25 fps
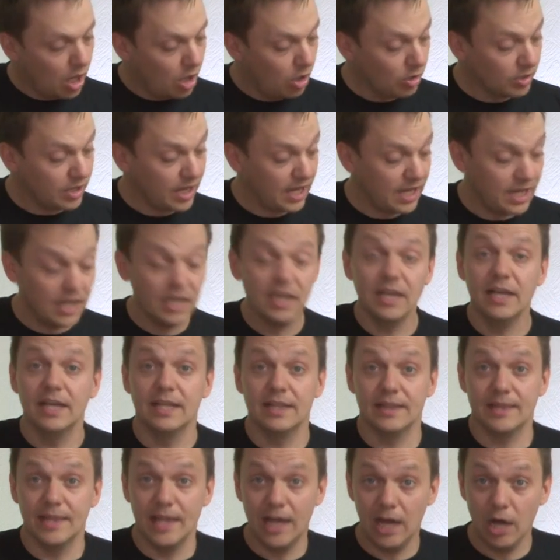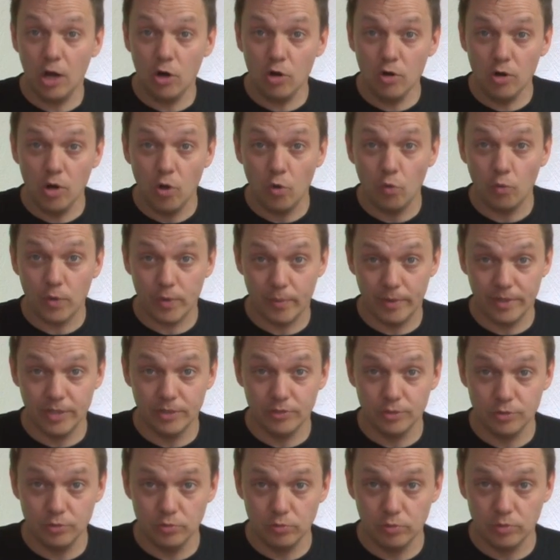Okay, and now we want
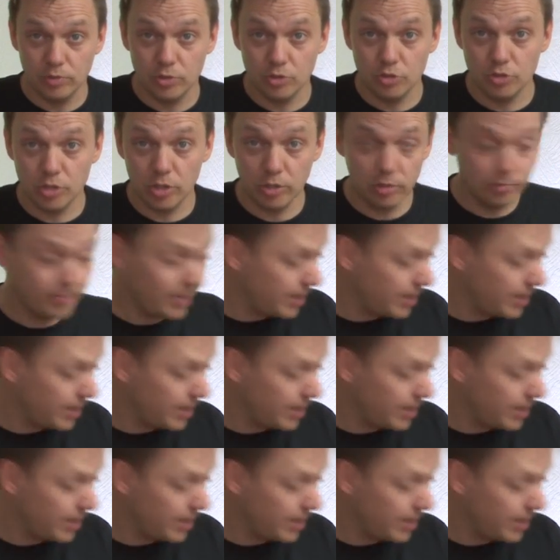to do tone